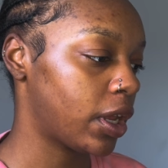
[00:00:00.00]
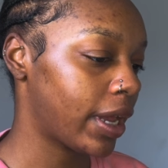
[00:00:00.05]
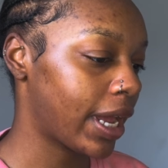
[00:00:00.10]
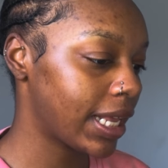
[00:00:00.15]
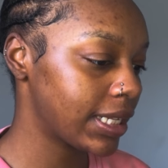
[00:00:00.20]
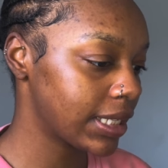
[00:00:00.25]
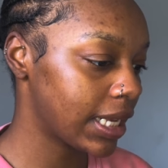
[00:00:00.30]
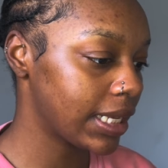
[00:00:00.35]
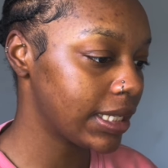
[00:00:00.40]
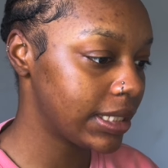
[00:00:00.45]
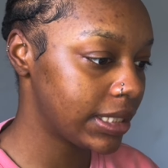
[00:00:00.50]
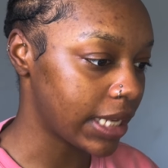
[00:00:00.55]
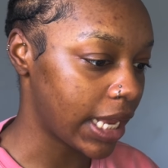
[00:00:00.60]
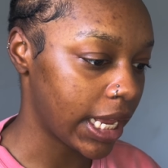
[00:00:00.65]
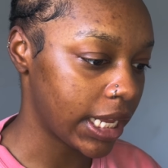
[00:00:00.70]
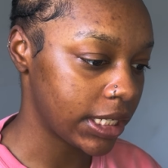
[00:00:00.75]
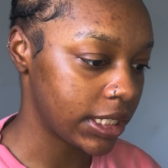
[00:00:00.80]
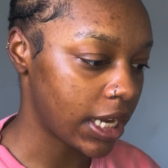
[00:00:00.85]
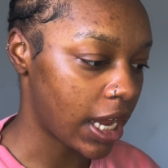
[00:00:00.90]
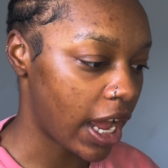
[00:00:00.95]
as I
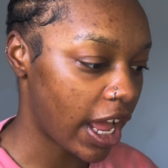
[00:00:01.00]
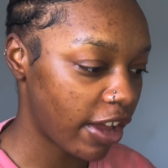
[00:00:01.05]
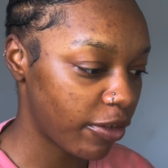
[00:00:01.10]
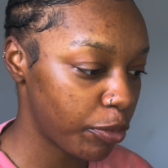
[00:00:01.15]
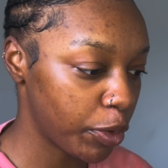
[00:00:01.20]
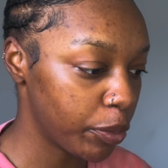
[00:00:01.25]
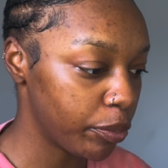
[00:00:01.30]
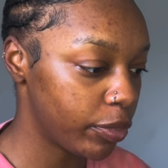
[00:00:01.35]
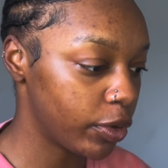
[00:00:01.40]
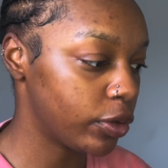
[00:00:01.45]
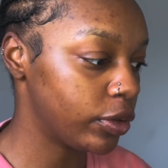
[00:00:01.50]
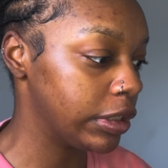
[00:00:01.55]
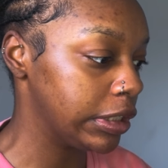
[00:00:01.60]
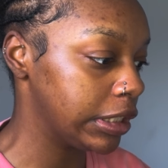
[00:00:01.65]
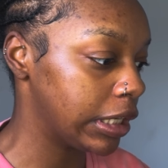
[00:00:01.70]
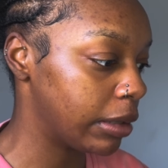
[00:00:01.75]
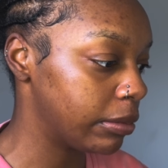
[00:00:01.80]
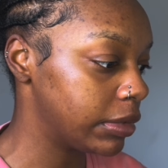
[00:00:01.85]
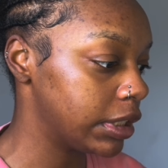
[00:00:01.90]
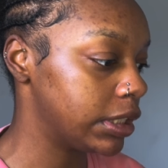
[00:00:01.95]
said, I've been building
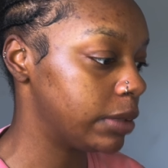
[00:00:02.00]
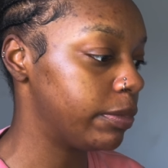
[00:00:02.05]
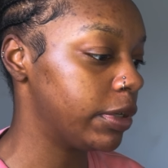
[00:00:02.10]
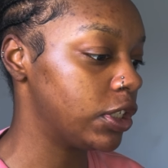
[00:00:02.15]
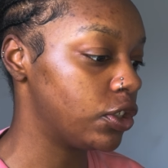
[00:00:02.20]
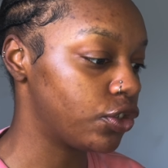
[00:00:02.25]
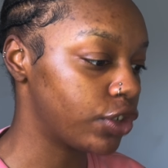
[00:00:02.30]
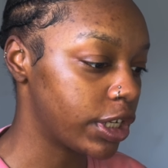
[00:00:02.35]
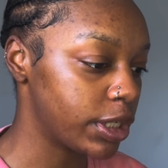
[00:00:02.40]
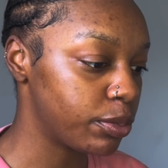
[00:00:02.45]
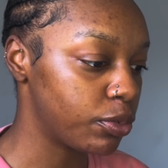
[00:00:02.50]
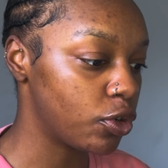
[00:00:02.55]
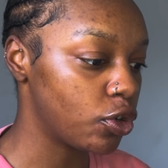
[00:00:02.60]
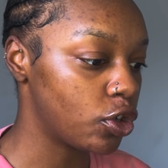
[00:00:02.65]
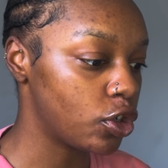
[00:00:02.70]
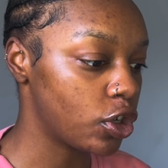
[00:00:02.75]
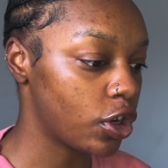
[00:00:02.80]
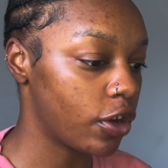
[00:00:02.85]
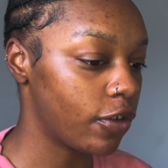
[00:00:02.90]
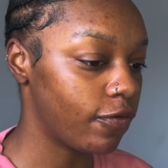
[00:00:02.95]
up this Pinterest
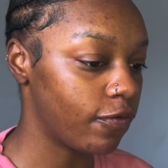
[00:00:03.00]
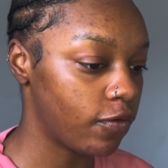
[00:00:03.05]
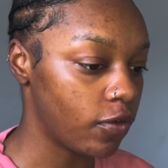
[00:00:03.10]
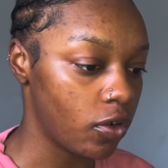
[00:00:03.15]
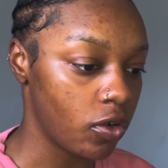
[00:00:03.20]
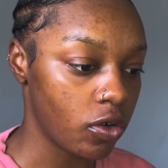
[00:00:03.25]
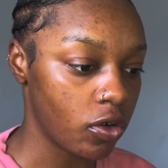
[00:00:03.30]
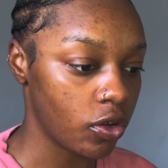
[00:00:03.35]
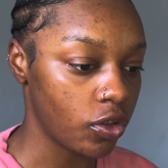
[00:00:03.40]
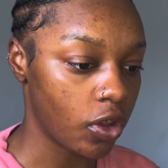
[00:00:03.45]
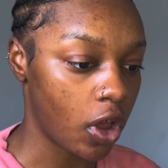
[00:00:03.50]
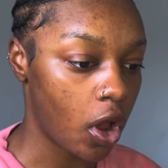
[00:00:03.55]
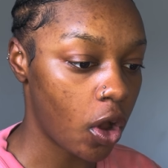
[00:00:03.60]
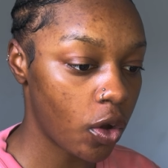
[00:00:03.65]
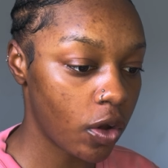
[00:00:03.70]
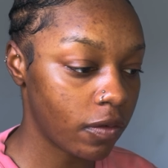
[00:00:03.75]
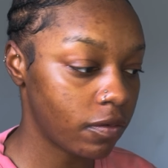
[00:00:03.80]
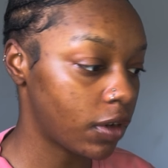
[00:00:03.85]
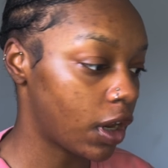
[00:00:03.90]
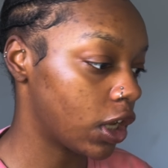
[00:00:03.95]
board for the
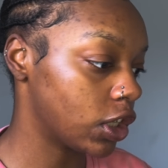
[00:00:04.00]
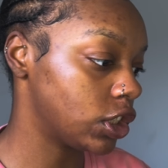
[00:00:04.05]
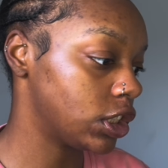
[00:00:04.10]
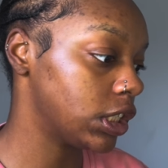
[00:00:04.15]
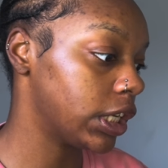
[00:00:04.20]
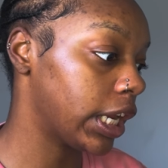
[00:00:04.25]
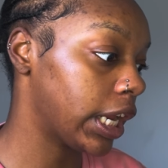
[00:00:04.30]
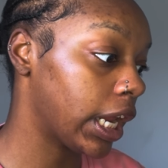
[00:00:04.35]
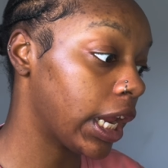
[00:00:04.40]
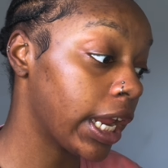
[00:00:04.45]
whole of last year.